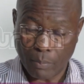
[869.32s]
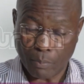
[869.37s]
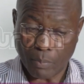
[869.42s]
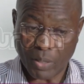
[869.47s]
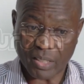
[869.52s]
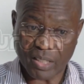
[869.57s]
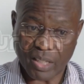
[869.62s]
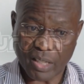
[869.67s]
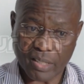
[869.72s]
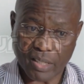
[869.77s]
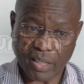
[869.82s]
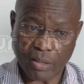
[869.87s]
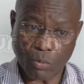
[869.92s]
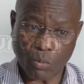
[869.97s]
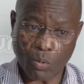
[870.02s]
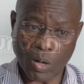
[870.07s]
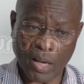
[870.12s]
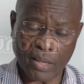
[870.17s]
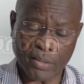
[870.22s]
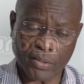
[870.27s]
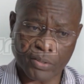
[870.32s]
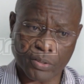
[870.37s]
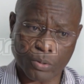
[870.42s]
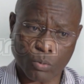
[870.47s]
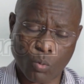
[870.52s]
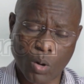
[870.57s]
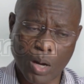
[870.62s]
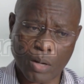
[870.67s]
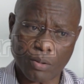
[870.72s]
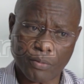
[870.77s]
much as I was
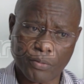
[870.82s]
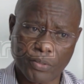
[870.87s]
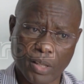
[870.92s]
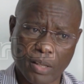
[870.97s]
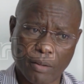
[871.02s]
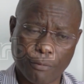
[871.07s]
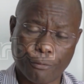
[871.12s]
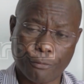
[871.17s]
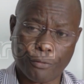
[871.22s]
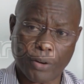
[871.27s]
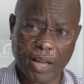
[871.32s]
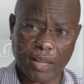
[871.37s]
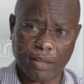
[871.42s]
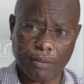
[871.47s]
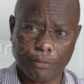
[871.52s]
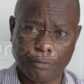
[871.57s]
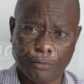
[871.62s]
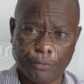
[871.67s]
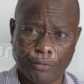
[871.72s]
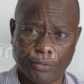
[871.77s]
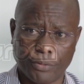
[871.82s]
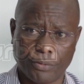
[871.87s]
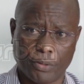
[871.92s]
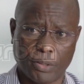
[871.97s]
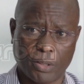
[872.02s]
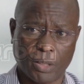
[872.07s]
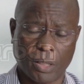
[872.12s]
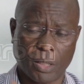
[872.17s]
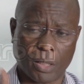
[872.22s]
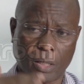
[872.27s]
one of the five
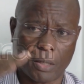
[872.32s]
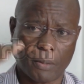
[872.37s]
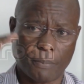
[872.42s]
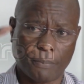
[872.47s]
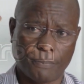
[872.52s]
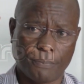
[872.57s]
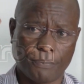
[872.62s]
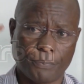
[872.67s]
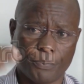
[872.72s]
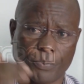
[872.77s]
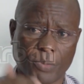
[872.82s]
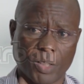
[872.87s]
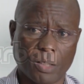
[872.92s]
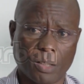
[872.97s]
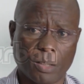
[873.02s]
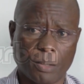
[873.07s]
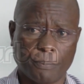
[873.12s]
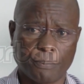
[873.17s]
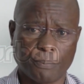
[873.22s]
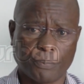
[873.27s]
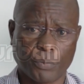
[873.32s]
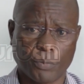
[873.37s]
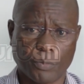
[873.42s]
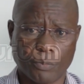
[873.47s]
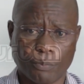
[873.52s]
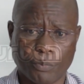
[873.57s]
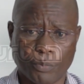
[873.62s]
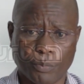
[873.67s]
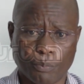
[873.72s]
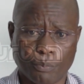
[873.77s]
um, um,
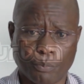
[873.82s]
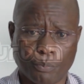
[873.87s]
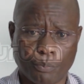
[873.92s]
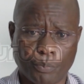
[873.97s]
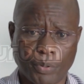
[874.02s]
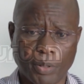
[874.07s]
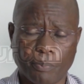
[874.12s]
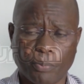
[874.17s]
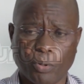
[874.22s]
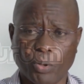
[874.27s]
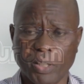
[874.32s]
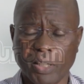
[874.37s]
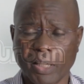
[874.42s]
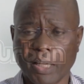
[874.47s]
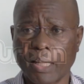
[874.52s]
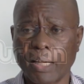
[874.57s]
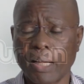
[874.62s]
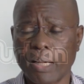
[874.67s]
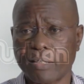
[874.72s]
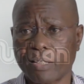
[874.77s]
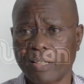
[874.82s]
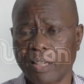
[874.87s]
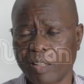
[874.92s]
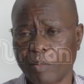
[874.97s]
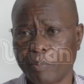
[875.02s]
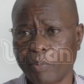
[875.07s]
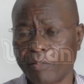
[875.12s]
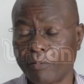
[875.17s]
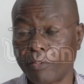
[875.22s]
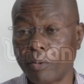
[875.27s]
people in class
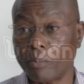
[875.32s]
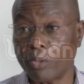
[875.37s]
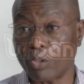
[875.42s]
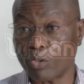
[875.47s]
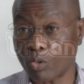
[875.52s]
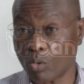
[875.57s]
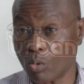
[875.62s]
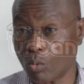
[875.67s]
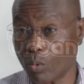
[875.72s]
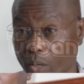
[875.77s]
that performed so